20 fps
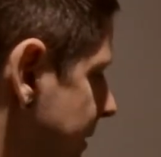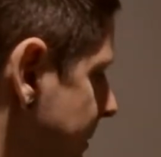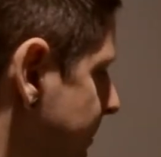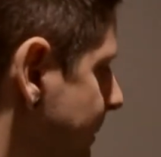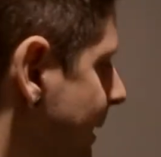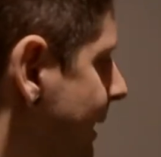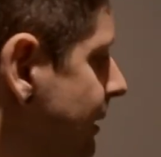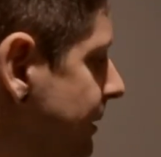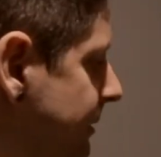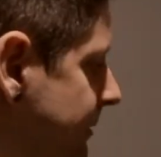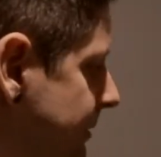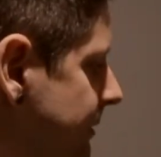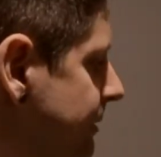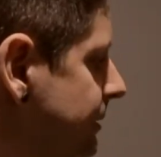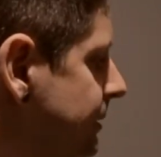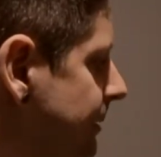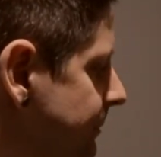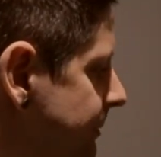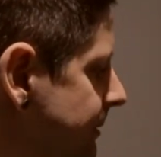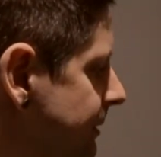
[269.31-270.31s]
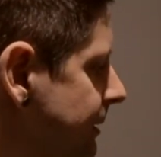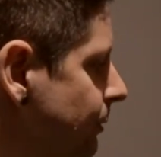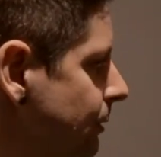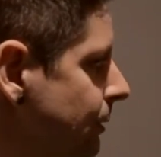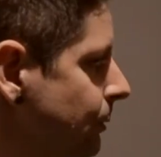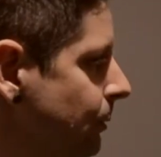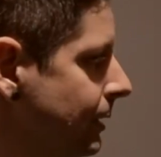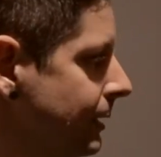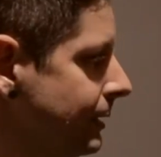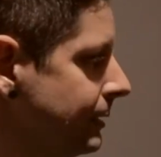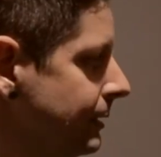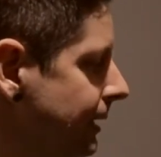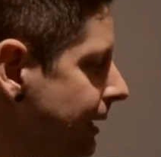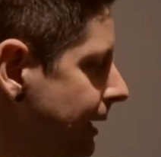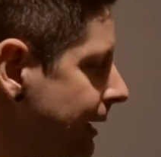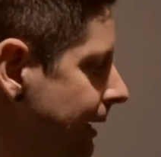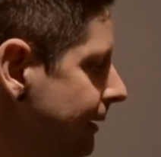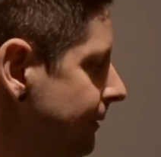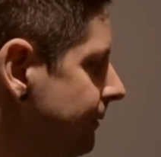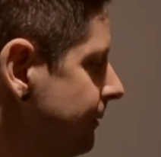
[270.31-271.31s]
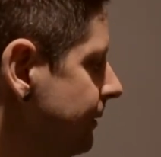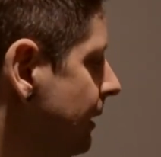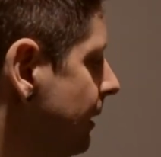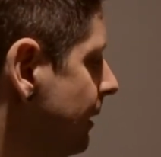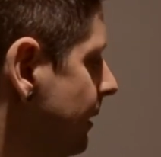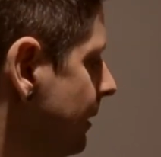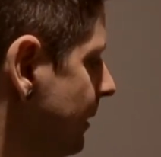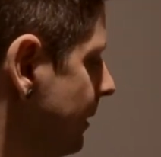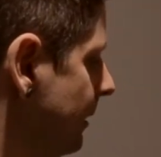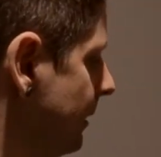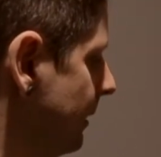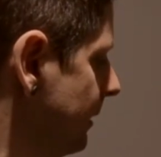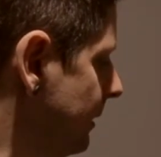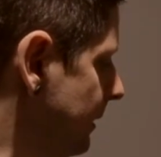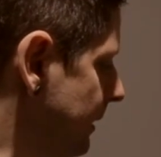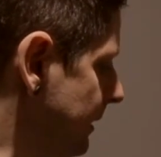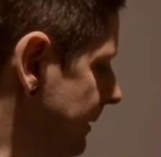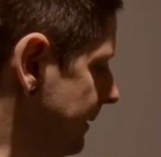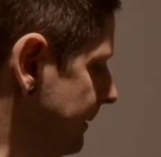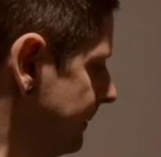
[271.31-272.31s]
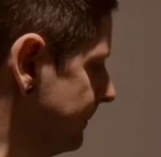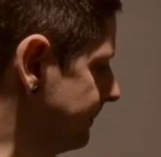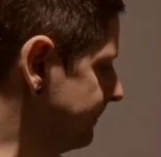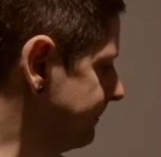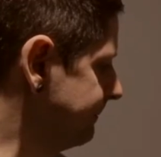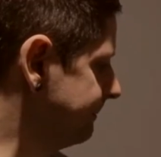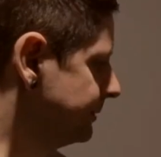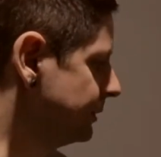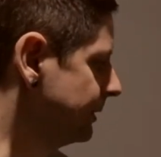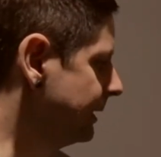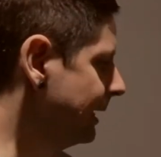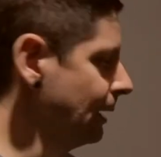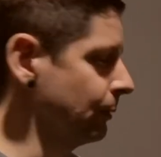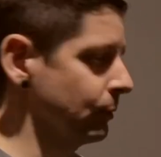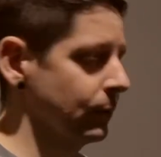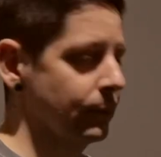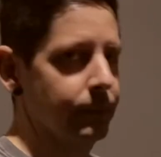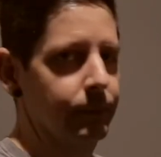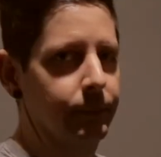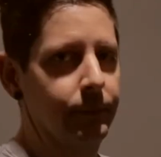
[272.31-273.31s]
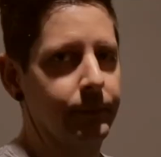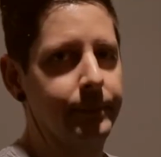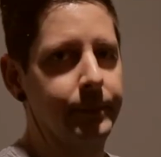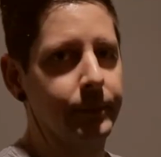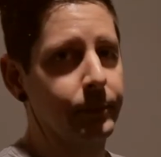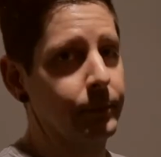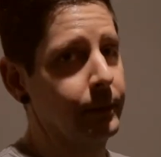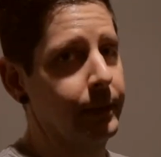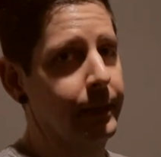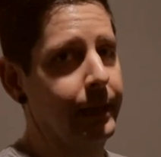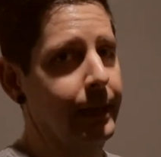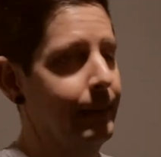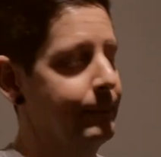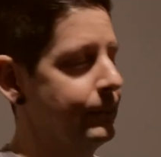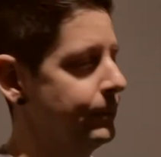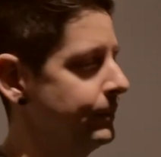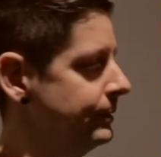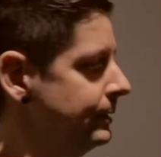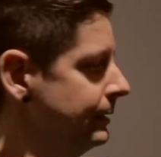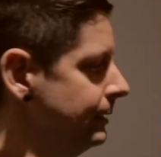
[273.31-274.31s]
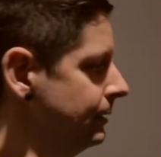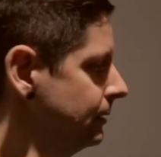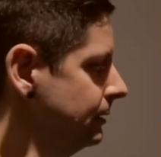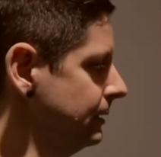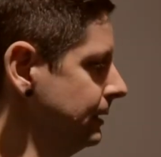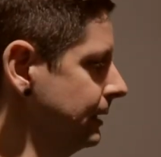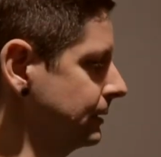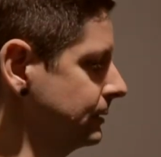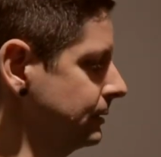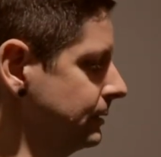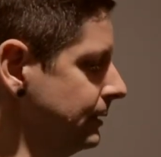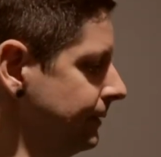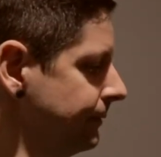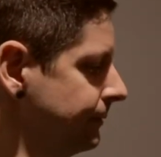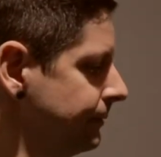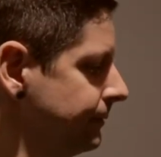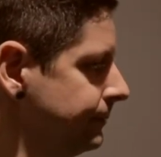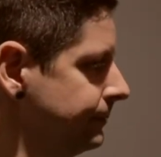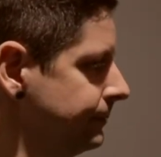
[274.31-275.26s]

the amount of systems that we wanted to have. So yeah, we've been really happy with the EarTech stuff.